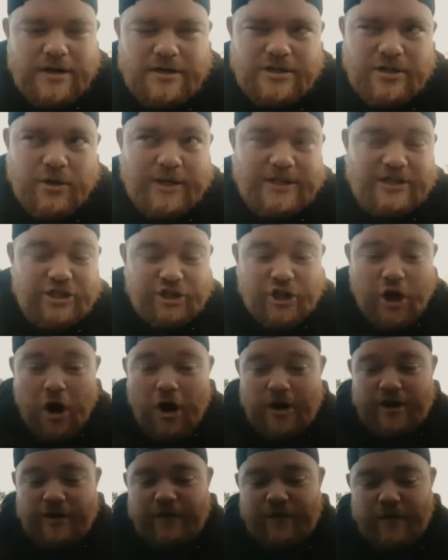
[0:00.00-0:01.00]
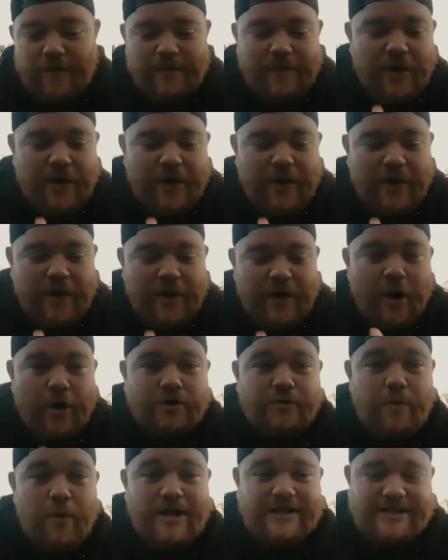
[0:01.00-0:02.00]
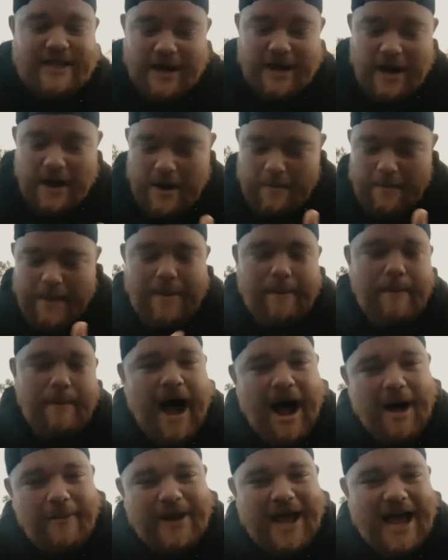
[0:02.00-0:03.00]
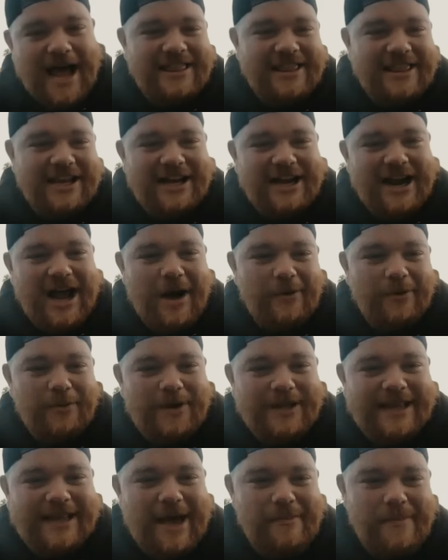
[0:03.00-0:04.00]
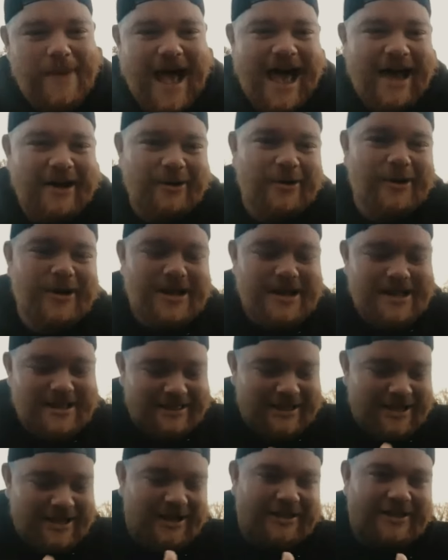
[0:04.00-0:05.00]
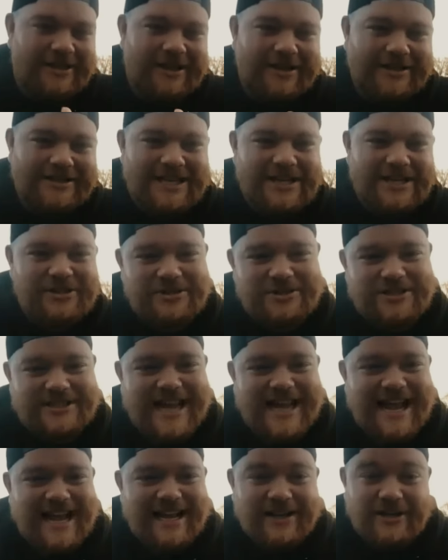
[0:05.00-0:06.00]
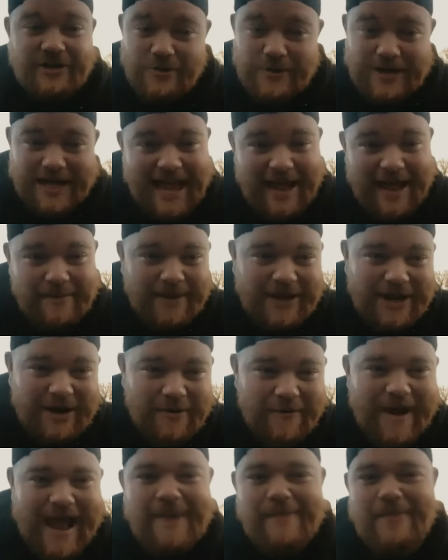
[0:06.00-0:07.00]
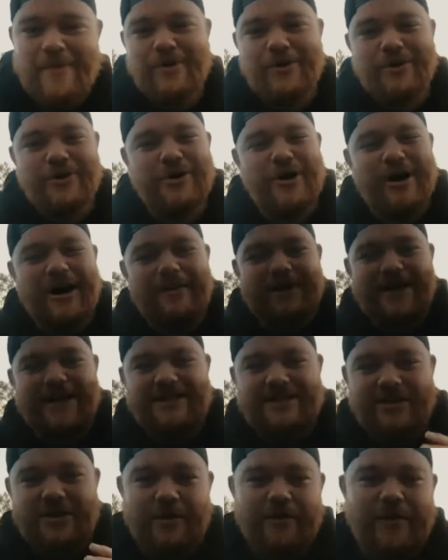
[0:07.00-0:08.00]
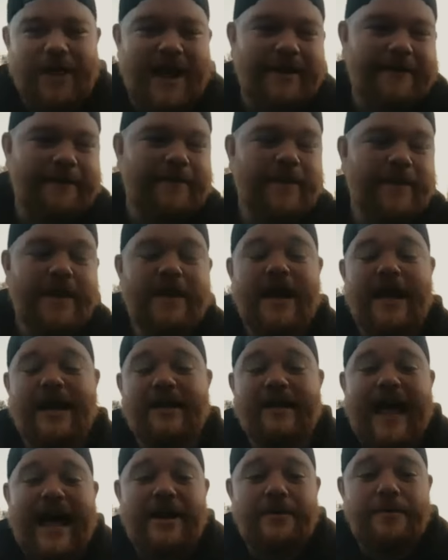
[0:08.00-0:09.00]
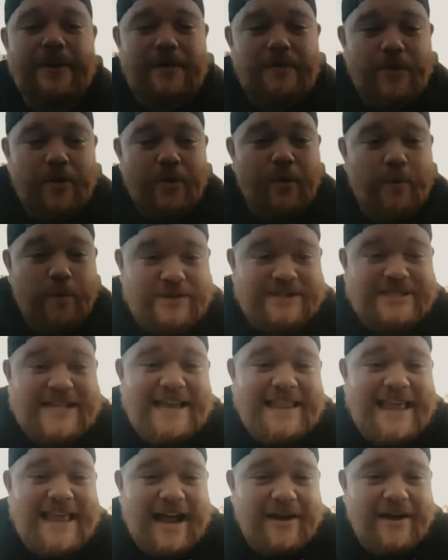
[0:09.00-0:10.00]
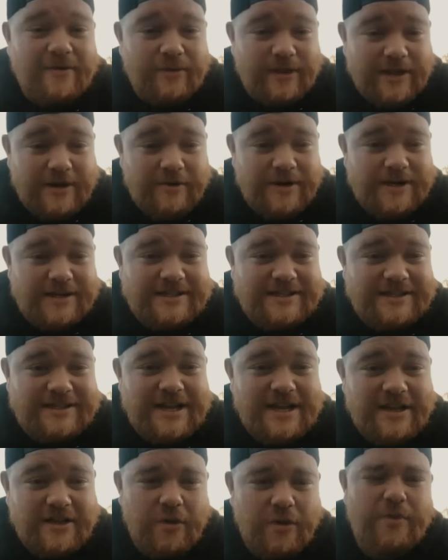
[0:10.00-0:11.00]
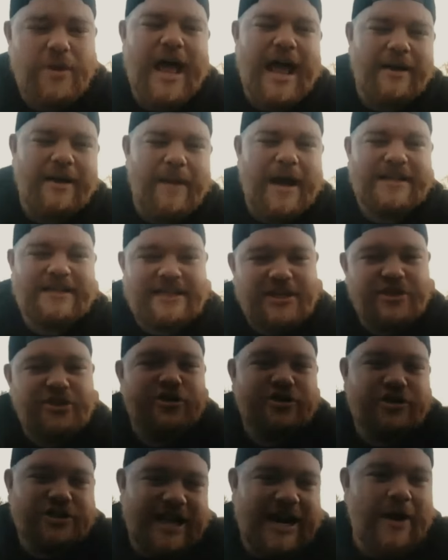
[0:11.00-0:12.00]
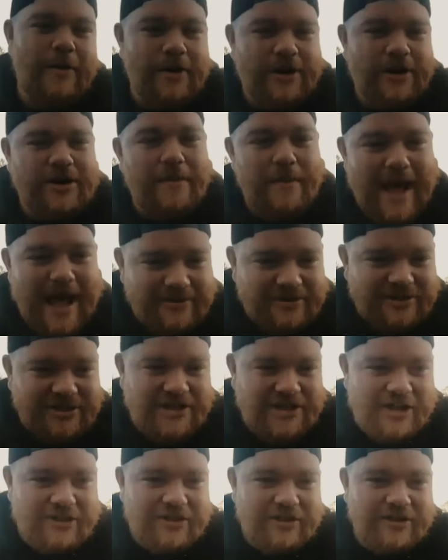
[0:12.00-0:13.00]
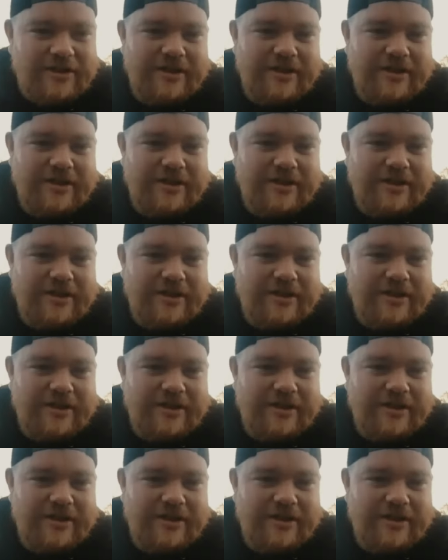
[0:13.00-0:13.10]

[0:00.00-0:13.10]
So it started from those, those points, like my mom not thinking I would win that battle, the the teacher saying you can't be a rapper. You know what I mean? So like, and a lot of people say that in lyrics, They'll yeah. be like, my teachers wouldn't amount to nothing.